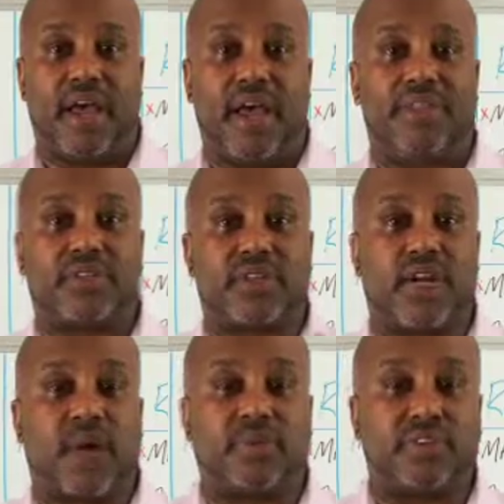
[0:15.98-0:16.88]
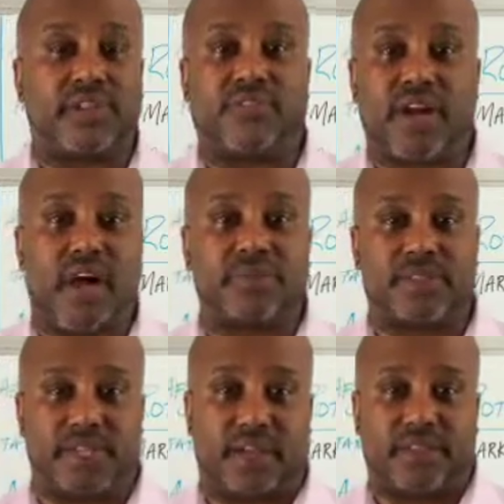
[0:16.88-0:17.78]
And there's a couple different
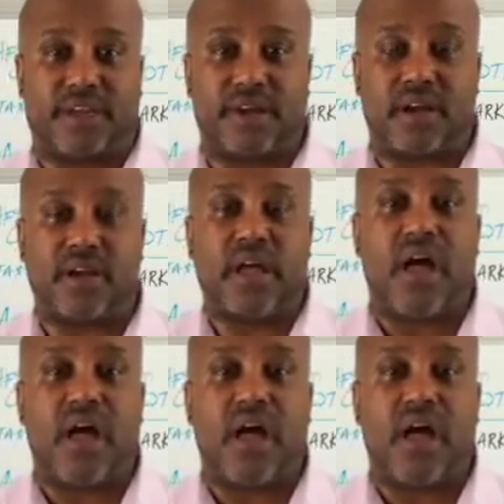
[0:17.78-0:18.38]
options out there.